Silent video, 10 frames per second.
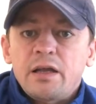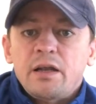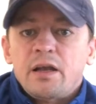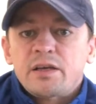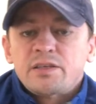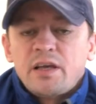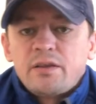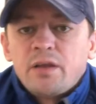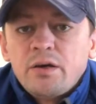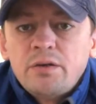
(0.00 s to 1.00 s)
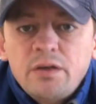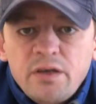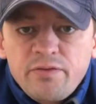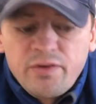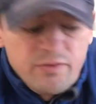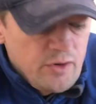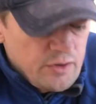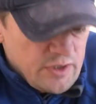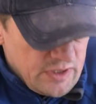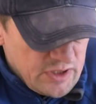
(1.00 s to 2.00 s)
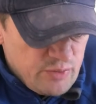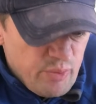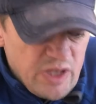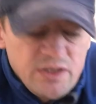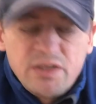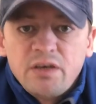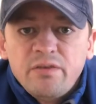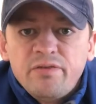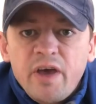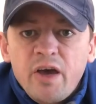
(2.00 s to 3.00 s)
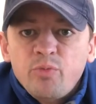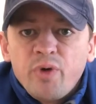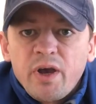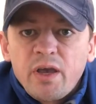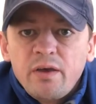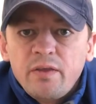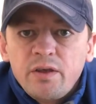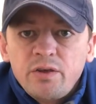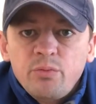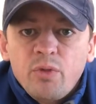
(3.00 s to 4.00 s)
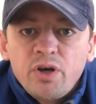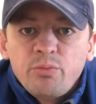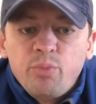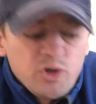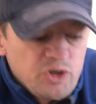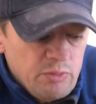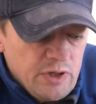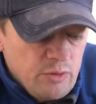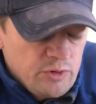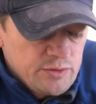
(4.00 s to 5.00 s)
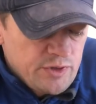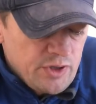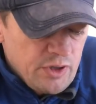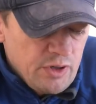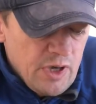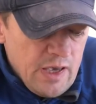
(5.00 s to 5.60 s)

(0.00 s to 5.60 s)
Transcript: Like I said though, if you've got an expensive L-Bracket, then you might possibly want to